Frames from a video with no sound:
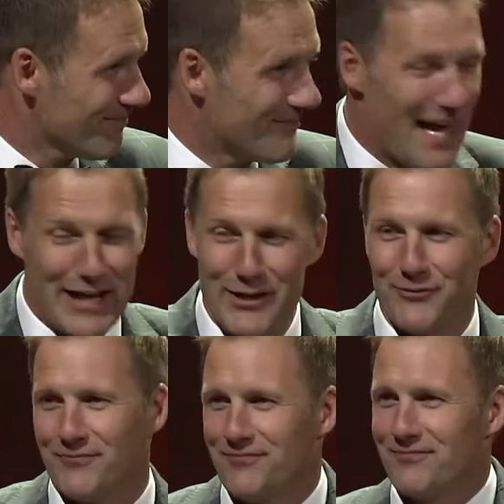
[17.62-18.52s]
Thank you.
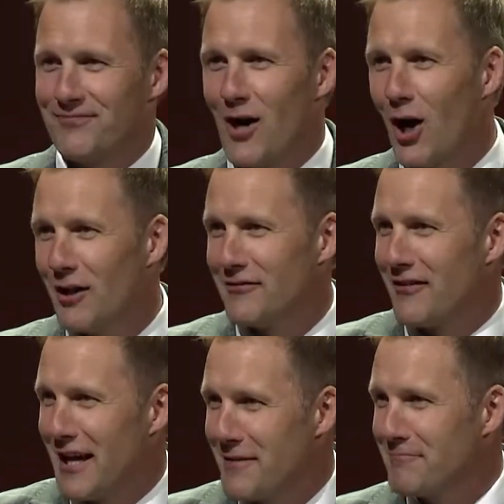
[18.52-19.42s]
Hall of
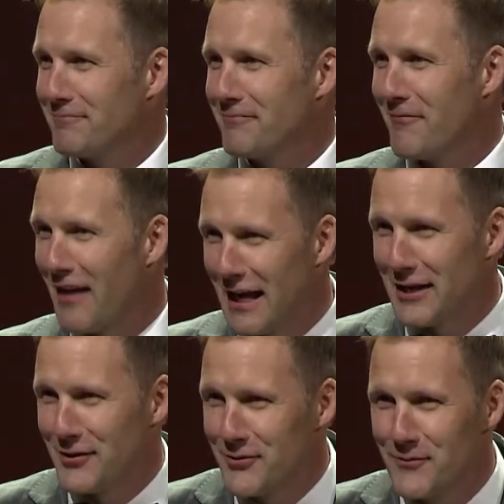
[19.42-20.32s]
Fame,
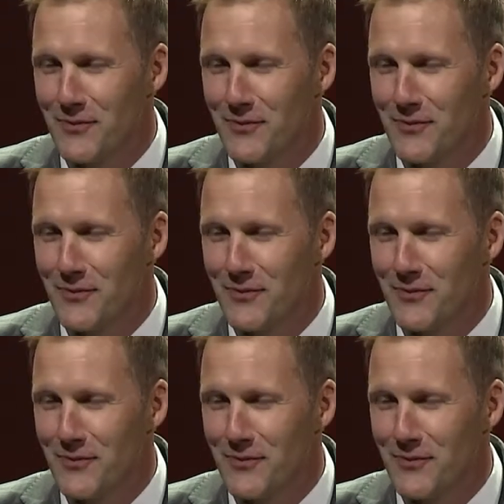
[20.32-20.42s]
thank you.